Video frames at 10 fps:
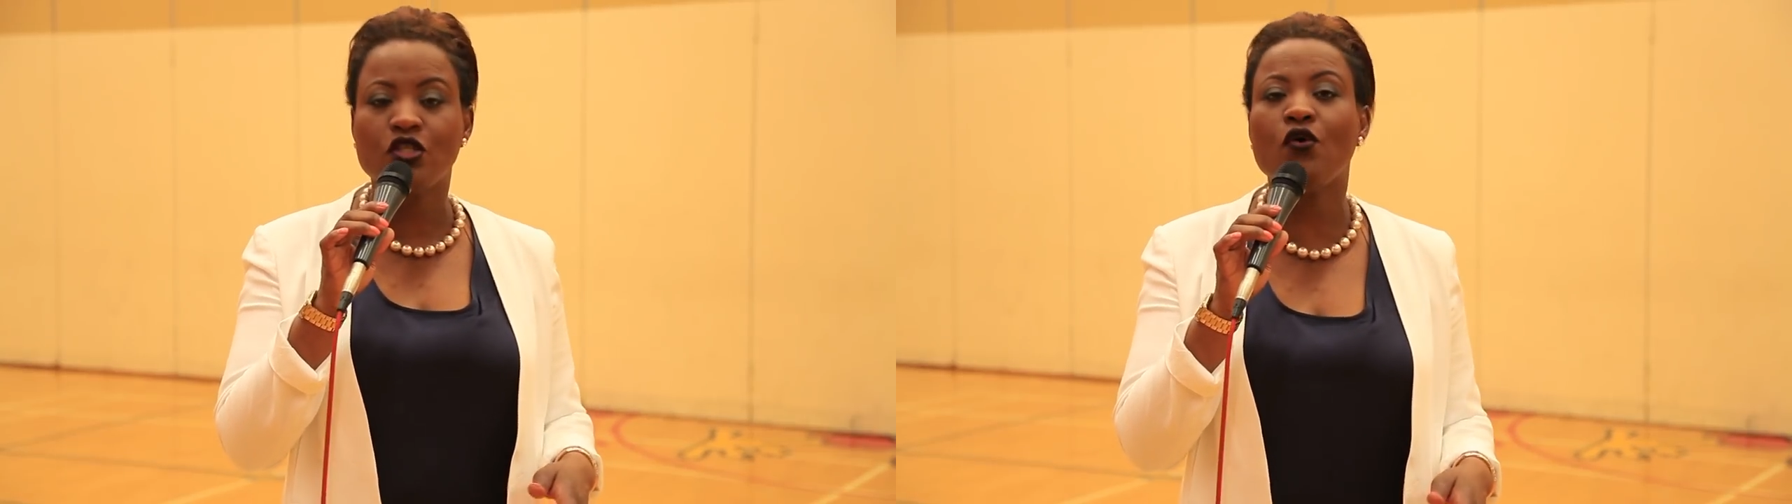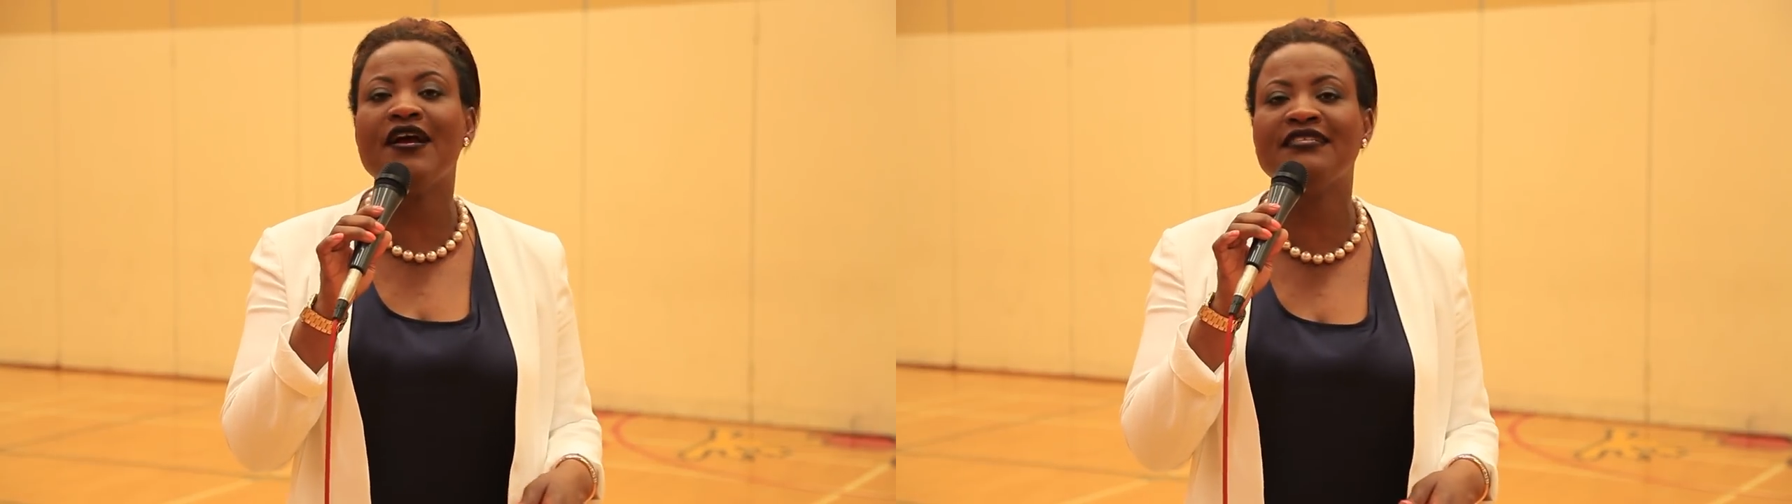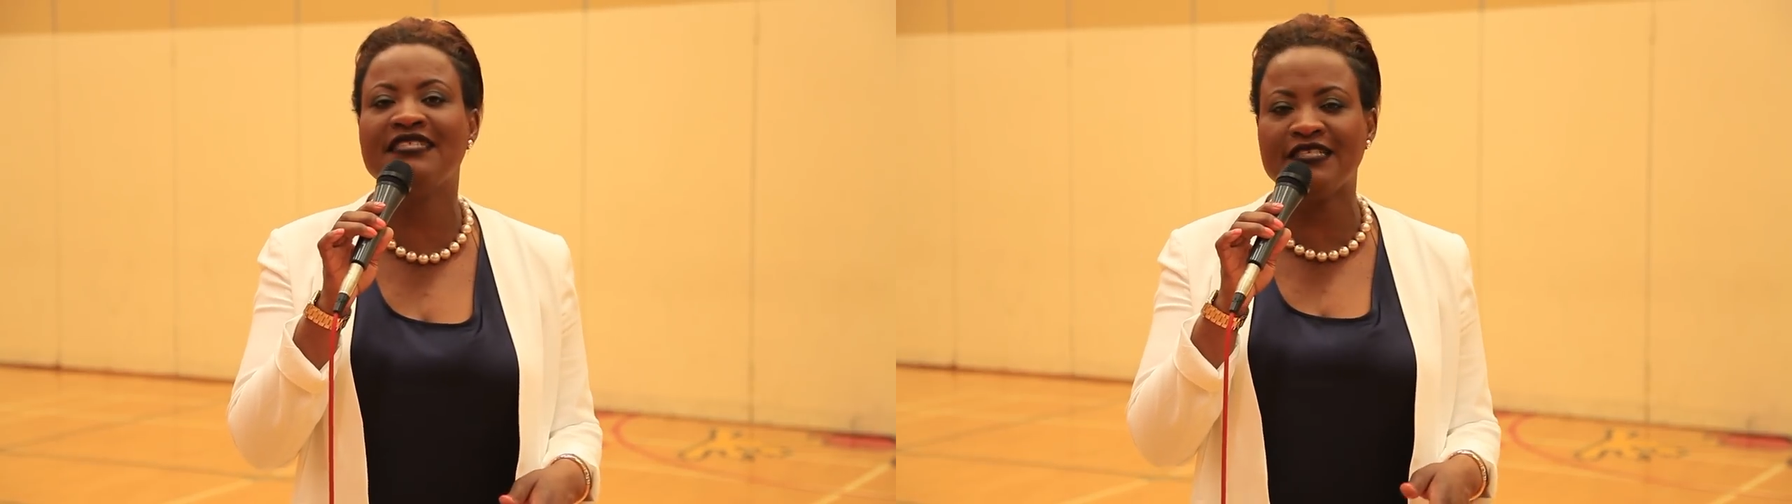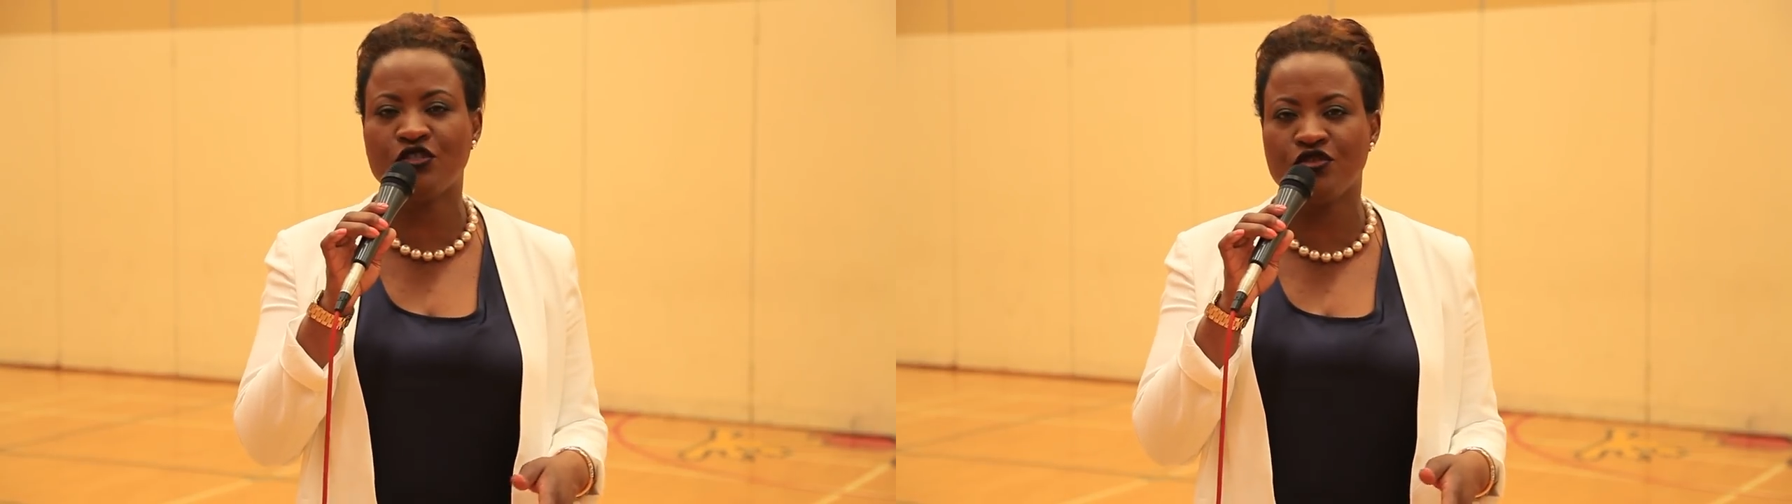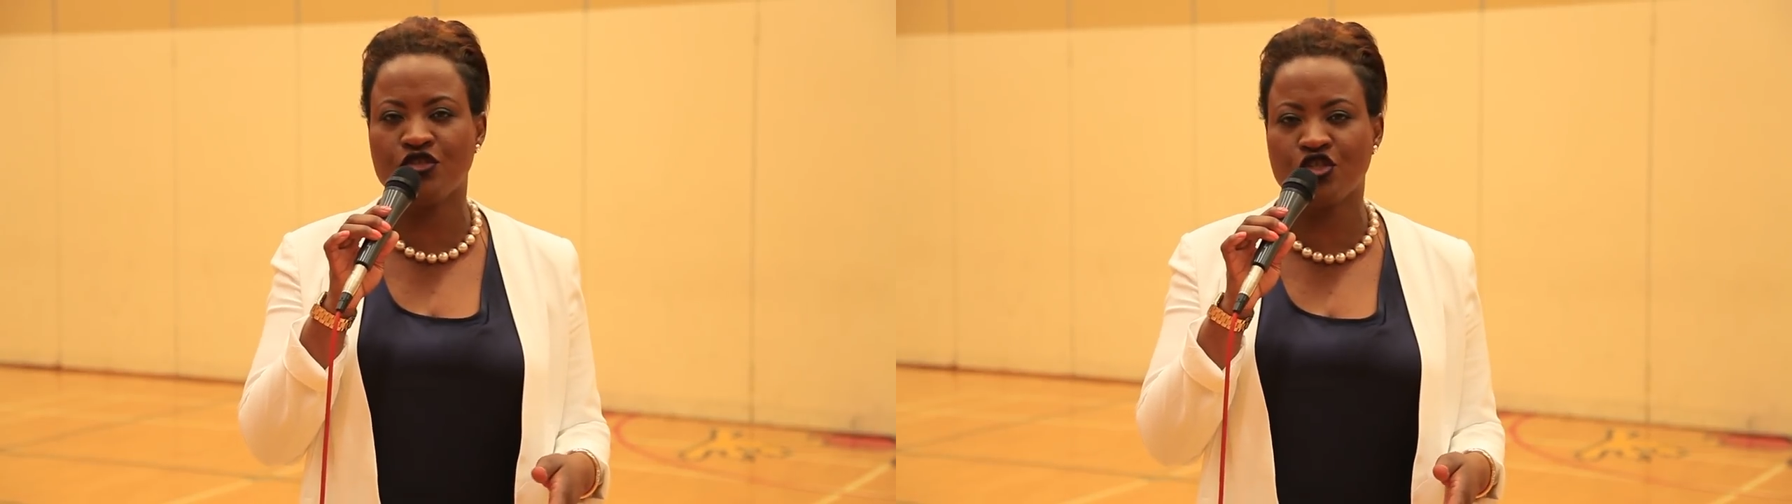to our
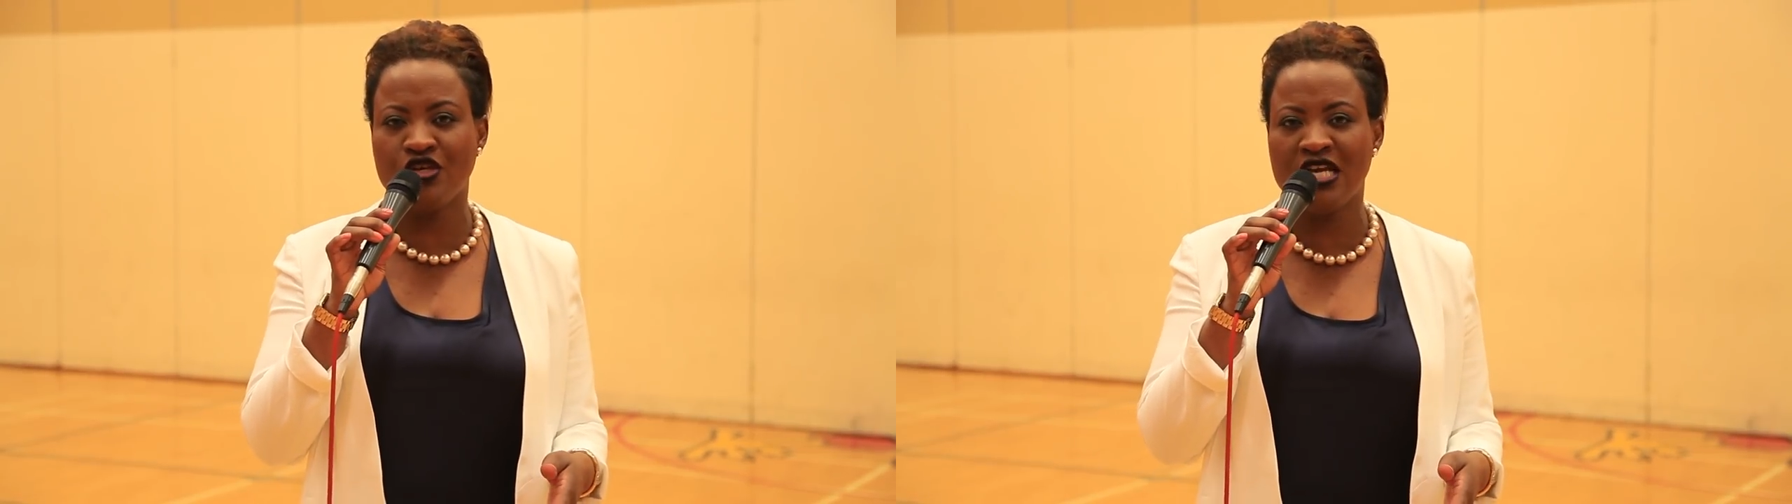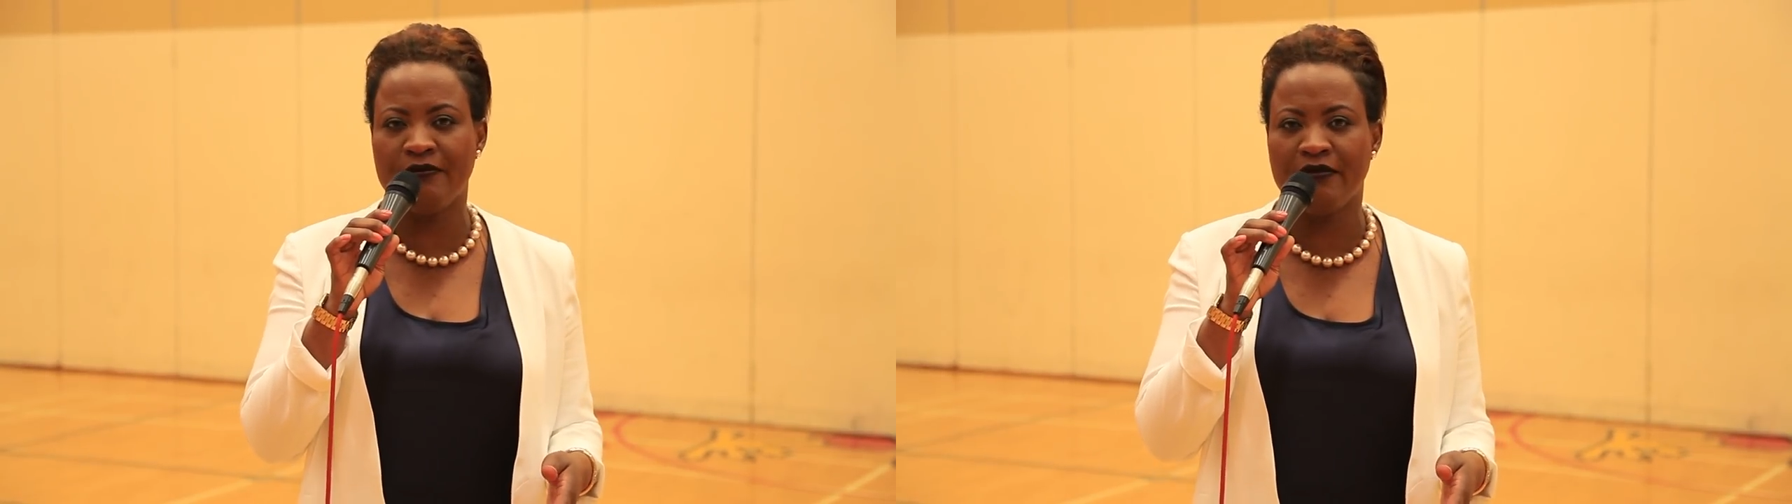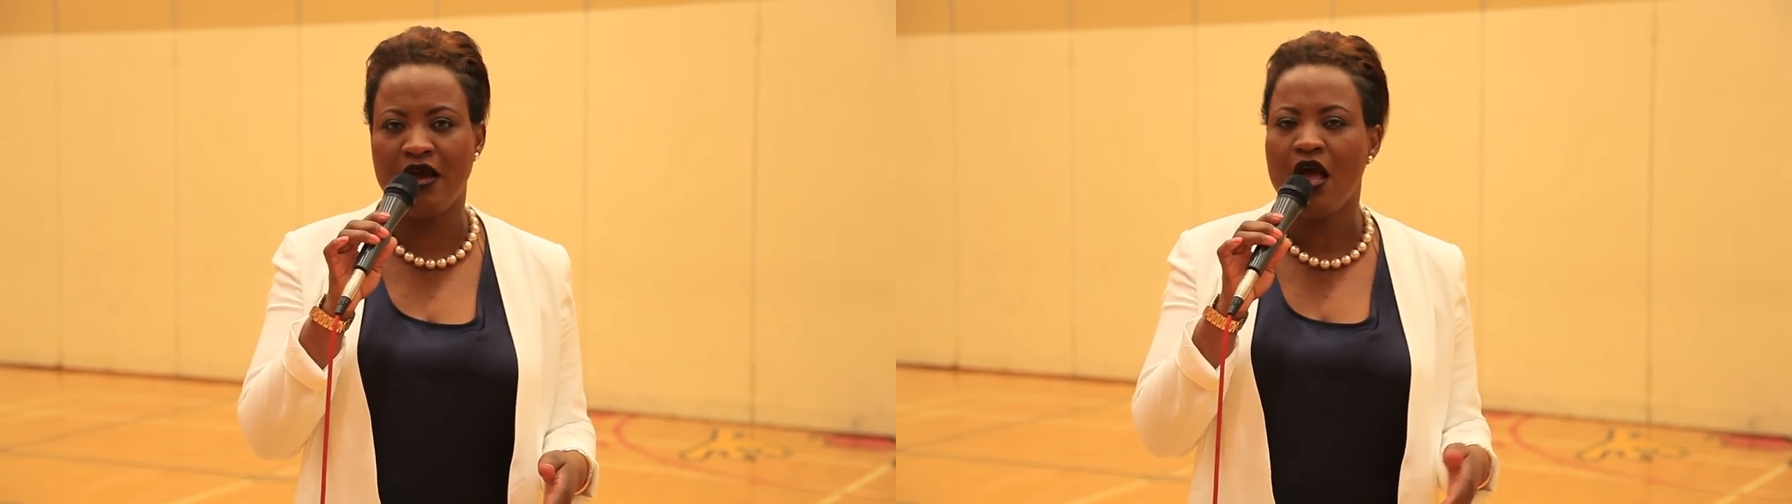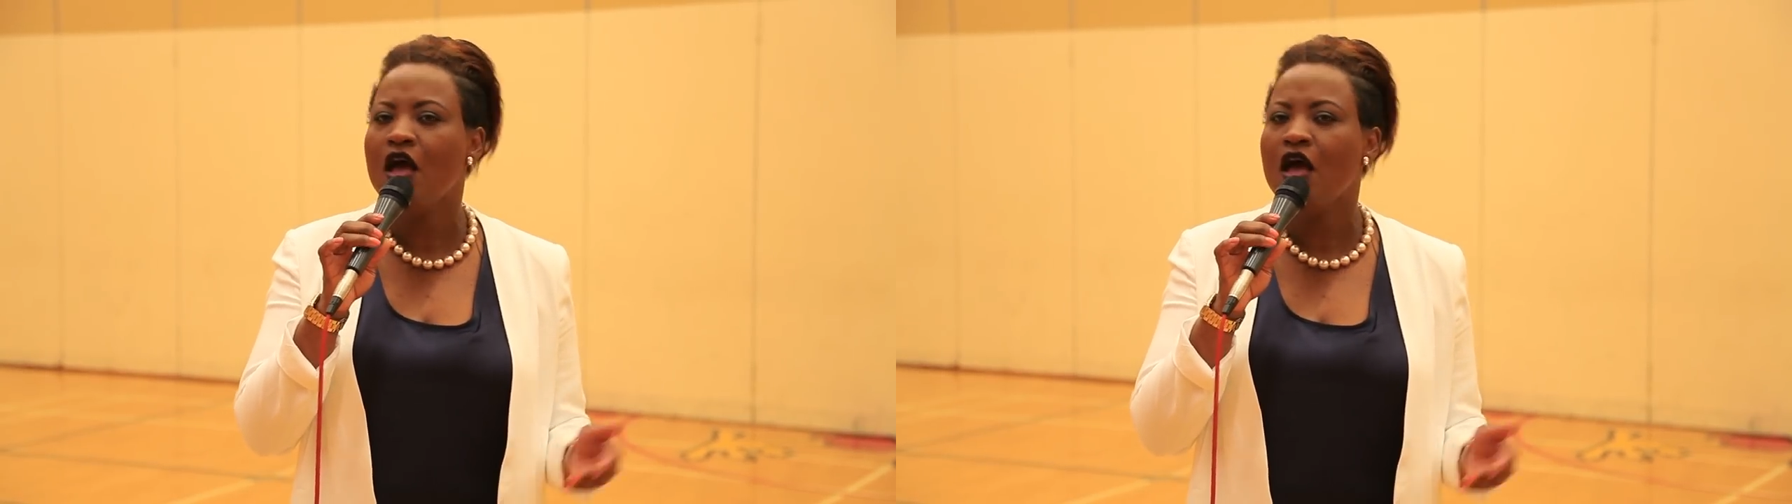ancestral stream.